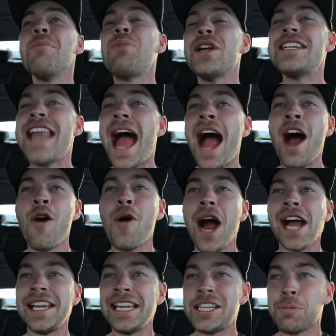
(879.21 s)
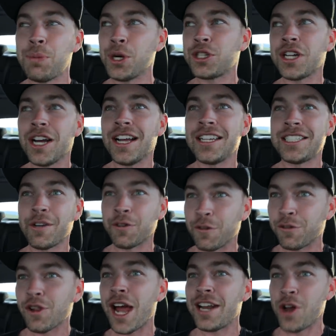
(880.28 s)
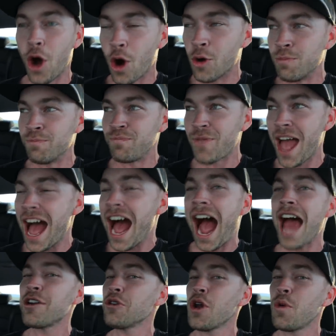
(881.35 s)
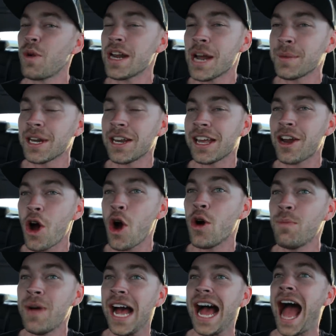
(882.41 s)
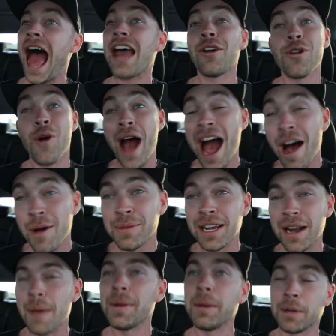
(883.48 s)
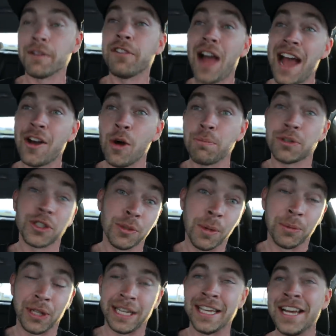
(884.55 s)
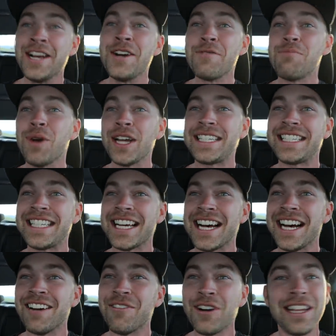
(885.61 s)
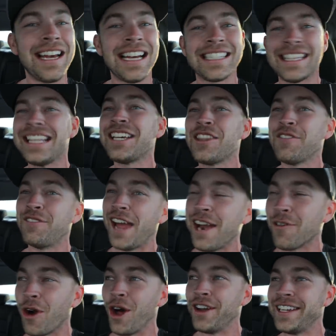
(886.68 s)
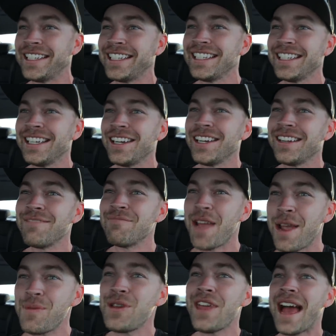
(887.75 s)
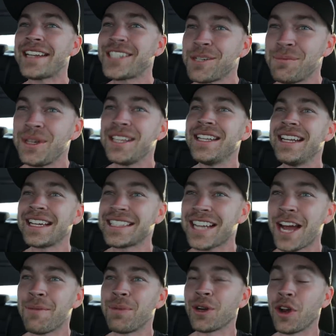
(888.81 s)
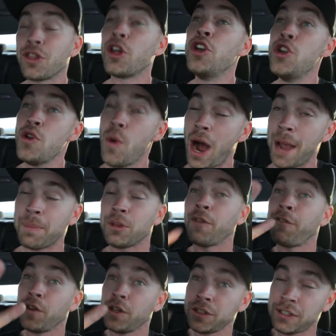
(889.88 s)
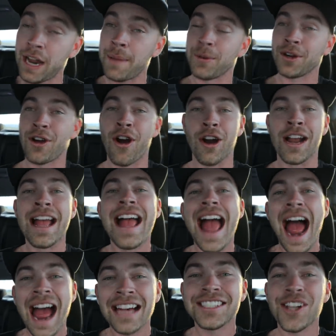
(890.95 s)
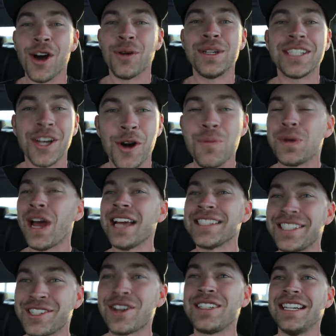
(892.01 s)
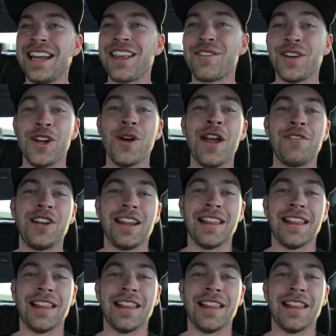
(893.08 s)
But now I need to book a different flight home. I don't know when I'm gonna get home. I don't know how I'm gonna fly home, presumably. But what do you guys think of the Veyron? Maybe that should be the next hypercar, the first hypercar. As always, I hope you guys enjoyed today's video. If you